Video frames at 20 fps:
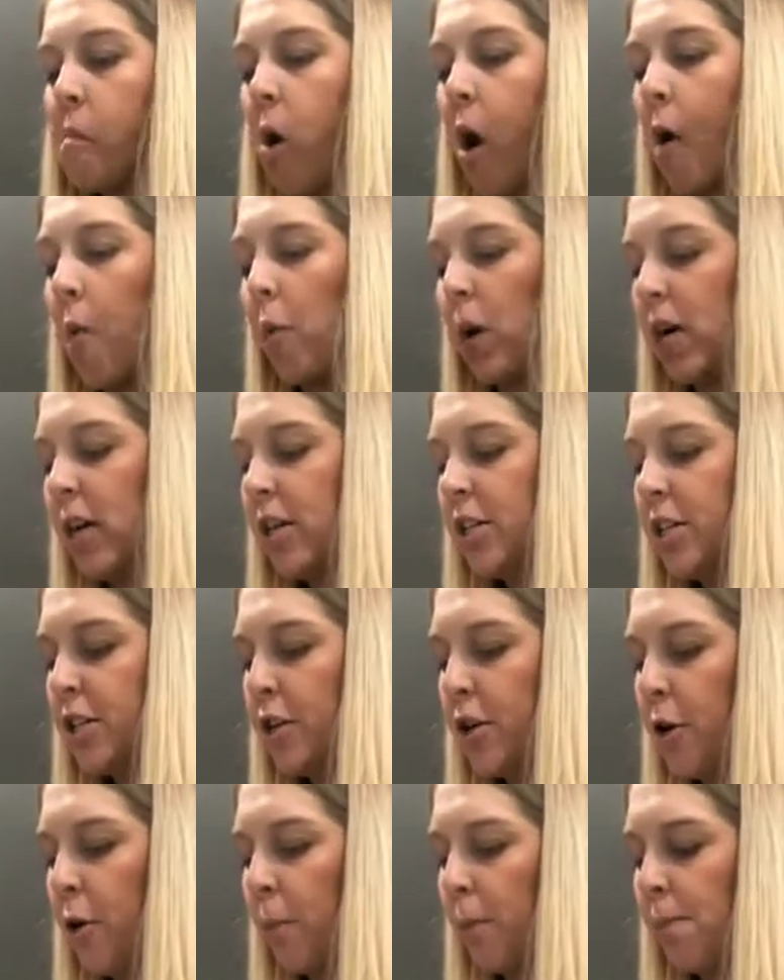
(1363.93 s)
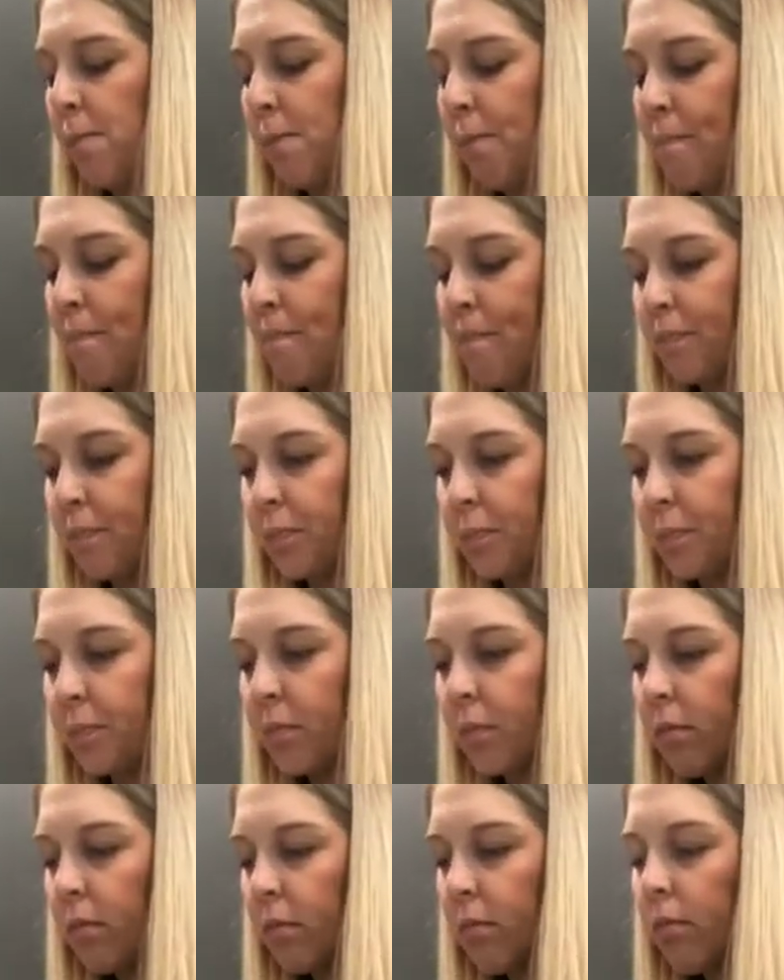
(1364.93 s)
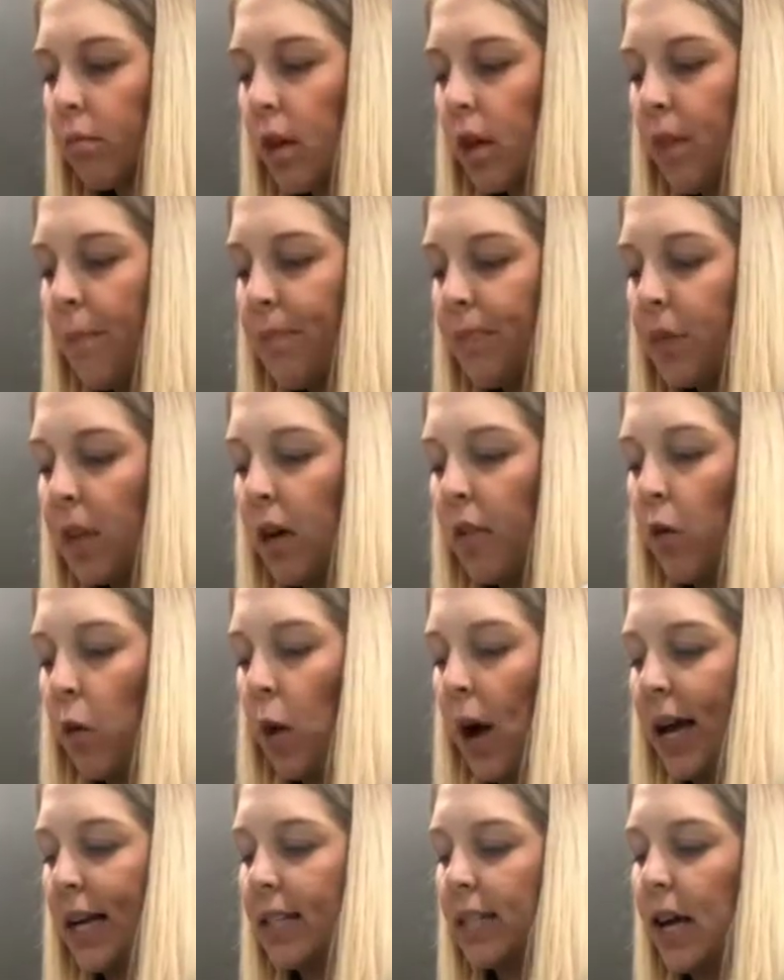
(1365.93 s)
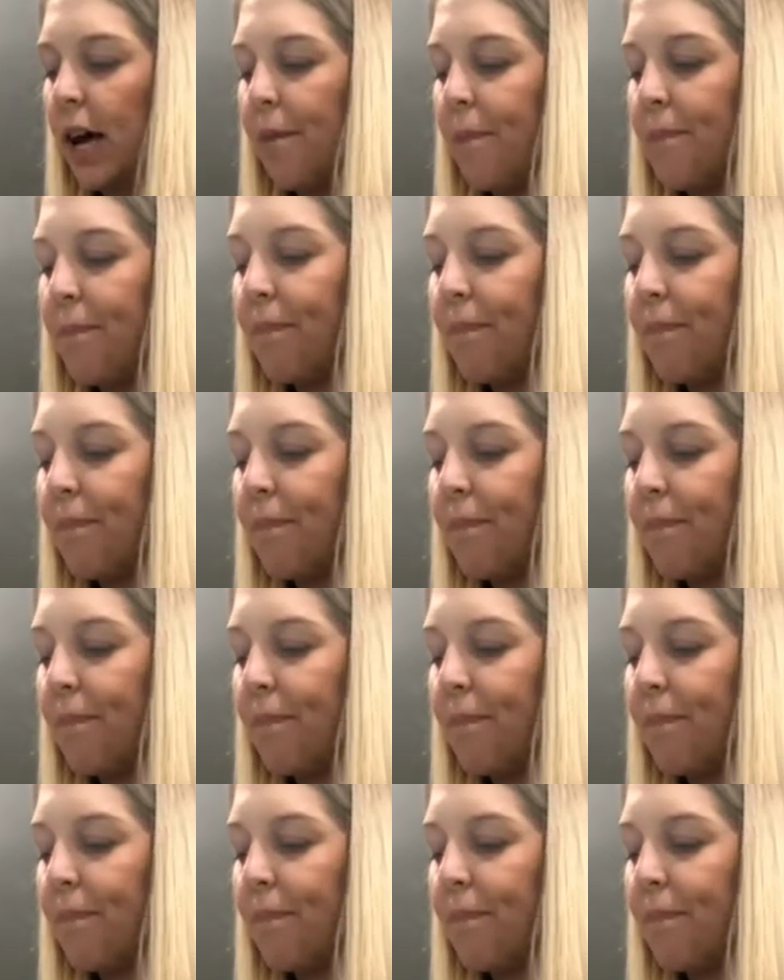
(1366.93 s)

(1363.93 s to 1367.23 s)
wanted to give away some